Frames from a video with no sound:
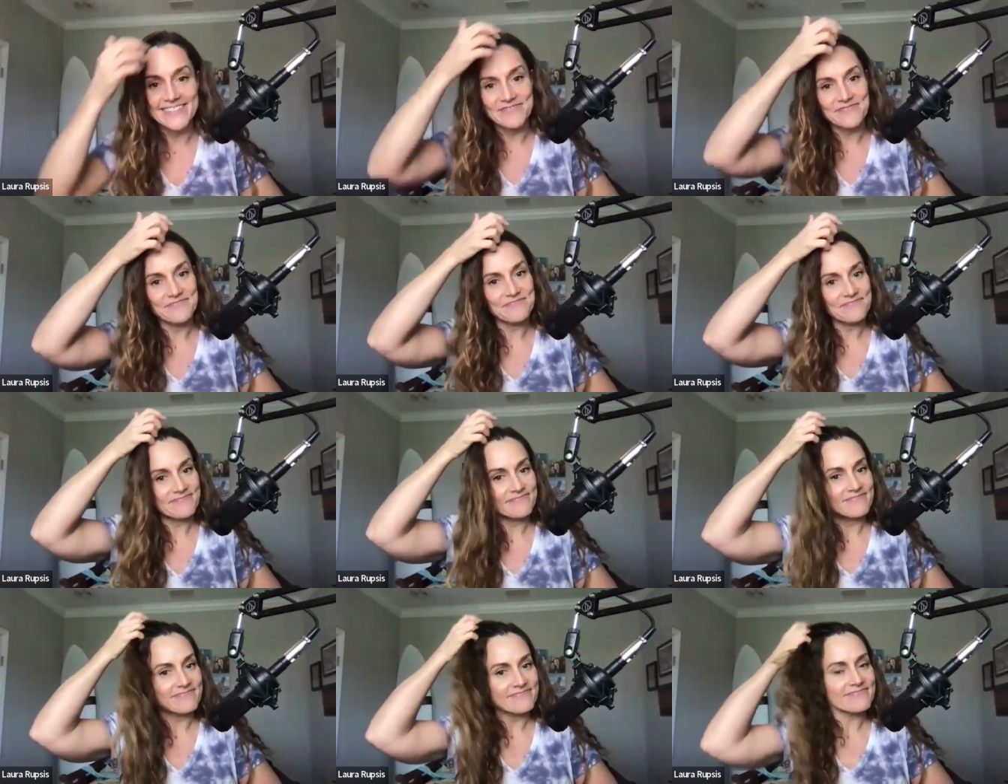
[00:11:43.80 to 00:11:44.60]

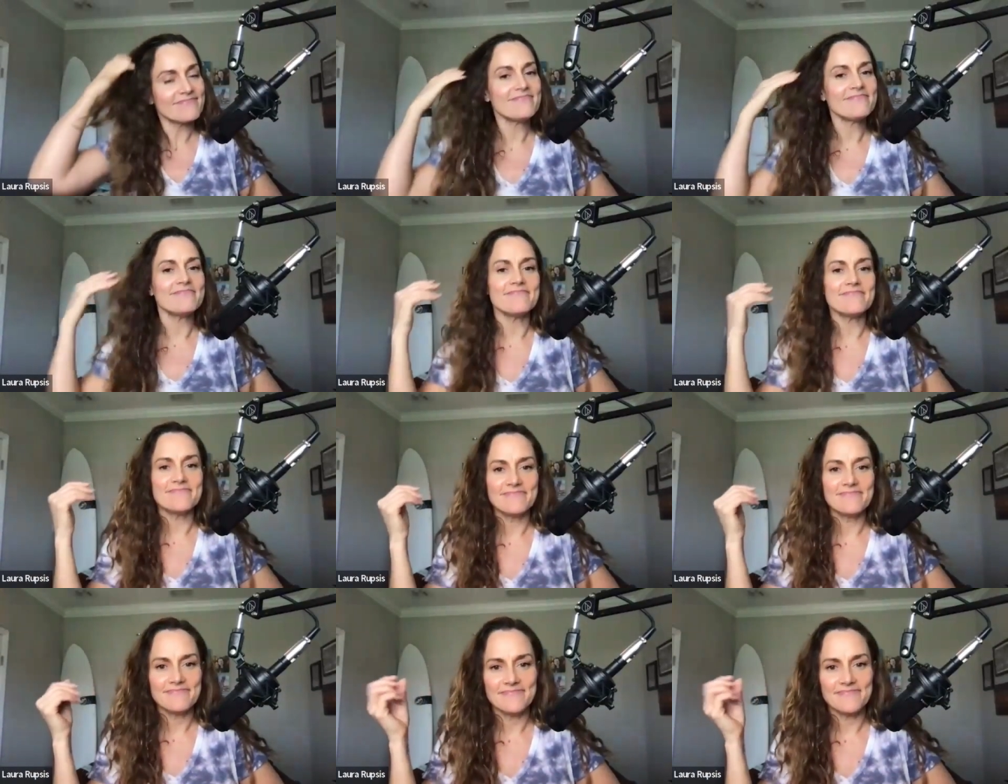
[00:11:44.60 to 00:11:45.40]
totally. Yeah. I mean,
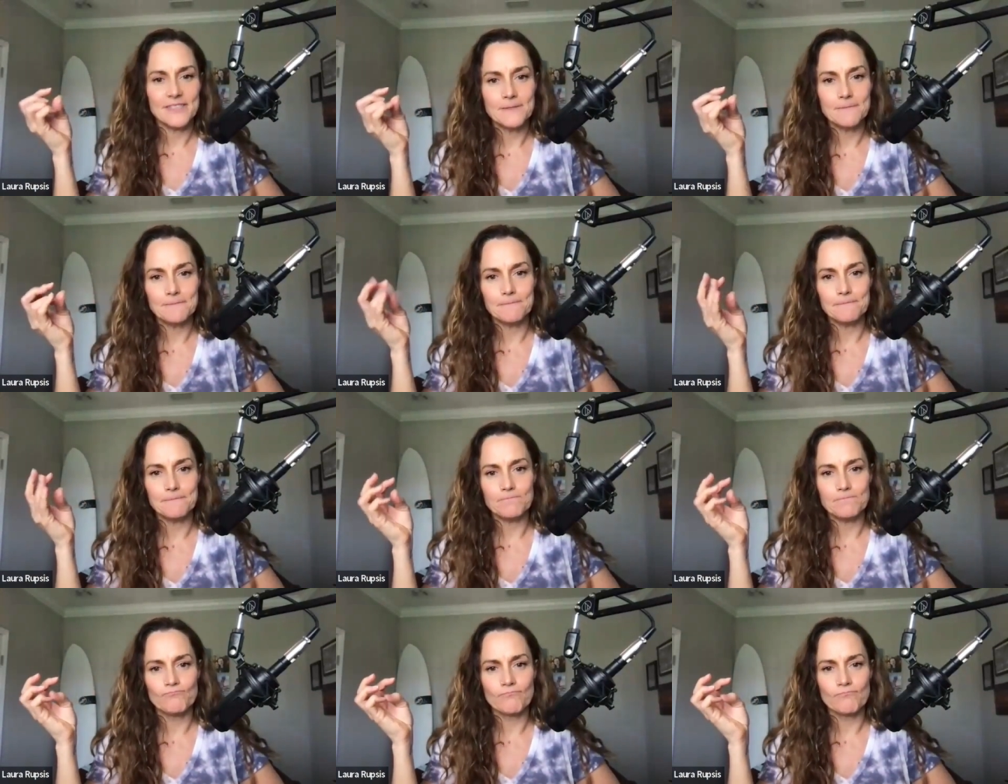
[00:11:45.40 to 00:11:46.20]
it, it's
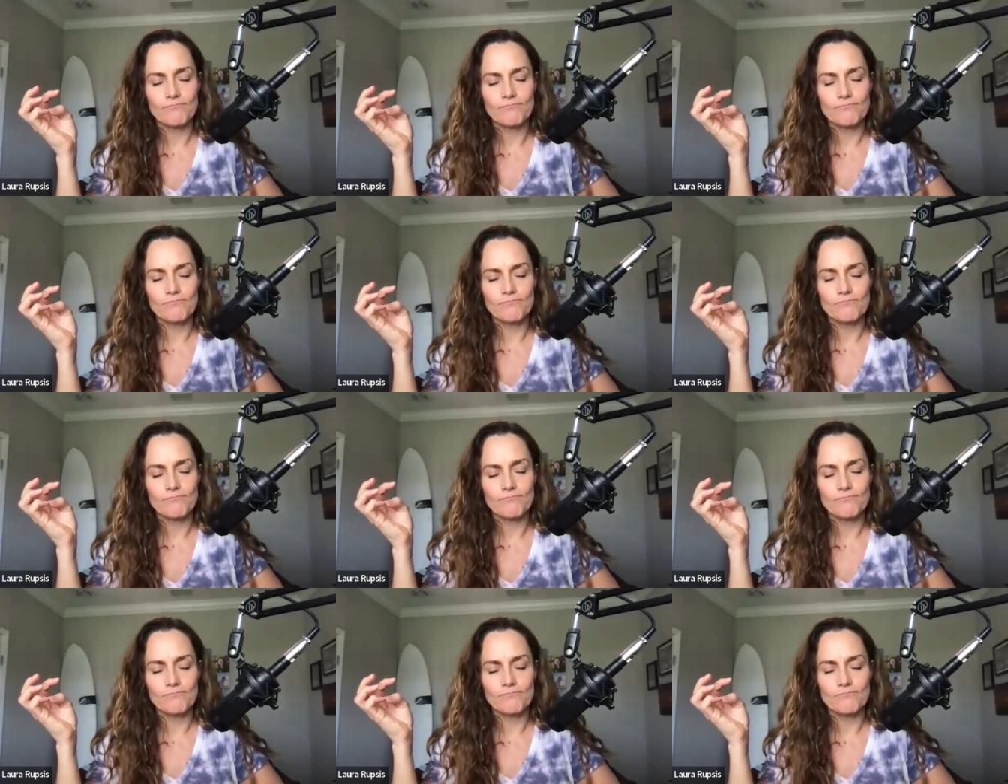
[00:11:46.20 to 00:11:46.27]
it's it's